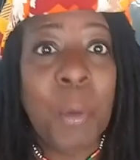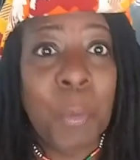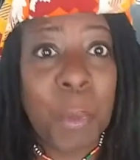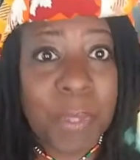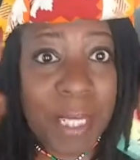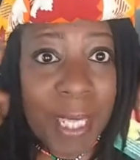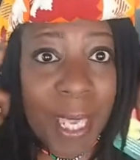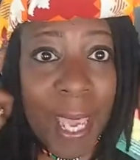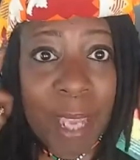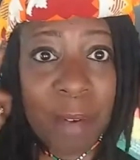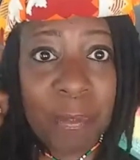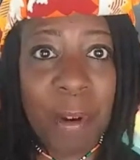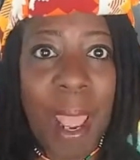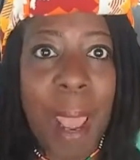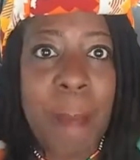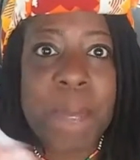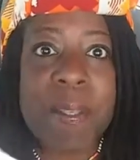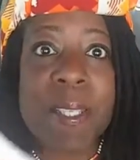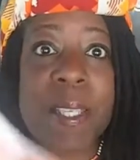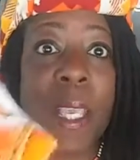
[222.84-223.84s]
the head
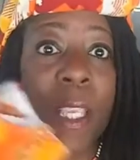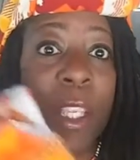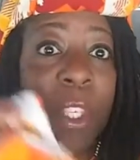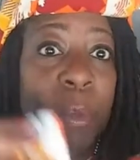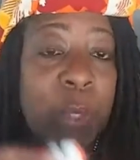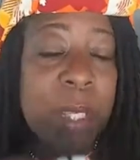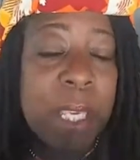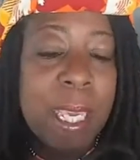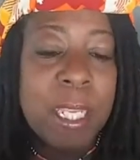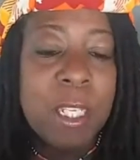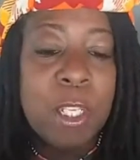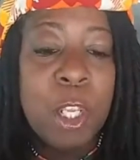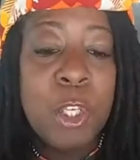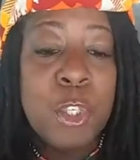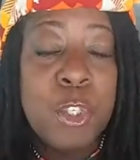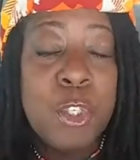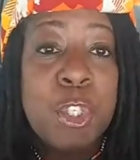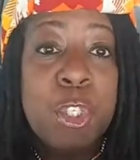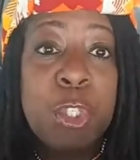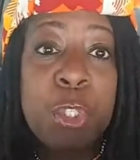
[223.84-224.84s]
wraps, you get
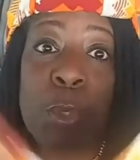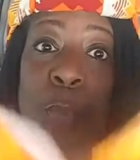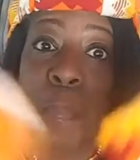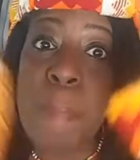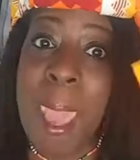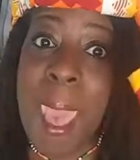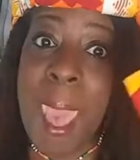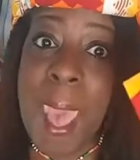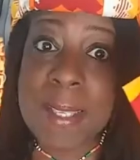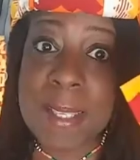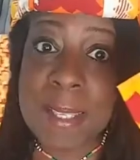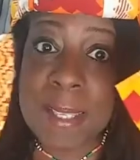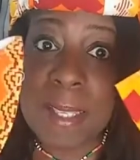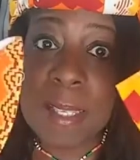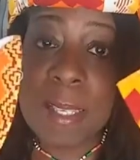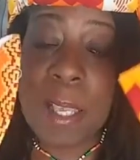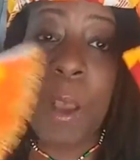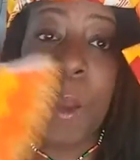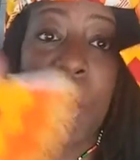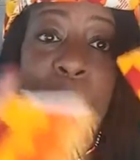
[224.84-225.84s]
2 masks
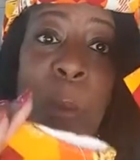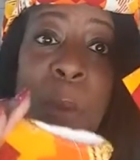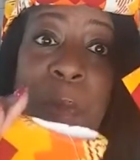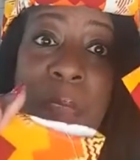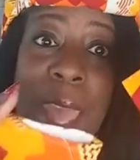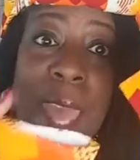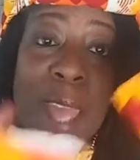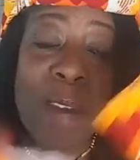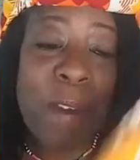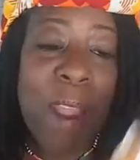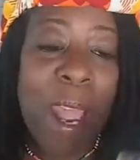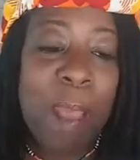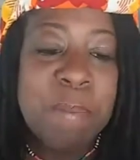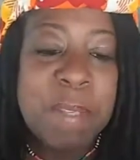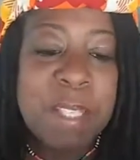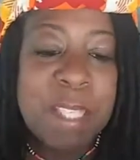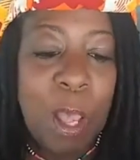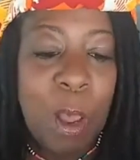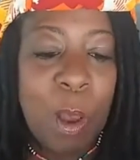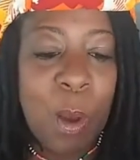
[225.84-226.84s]
with the head wraps.
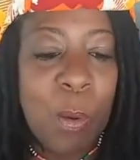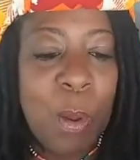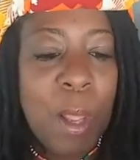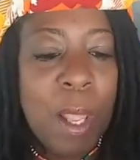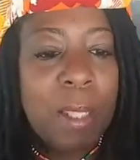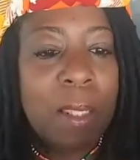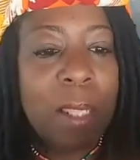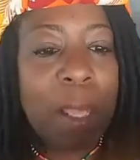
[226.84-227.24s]
So let me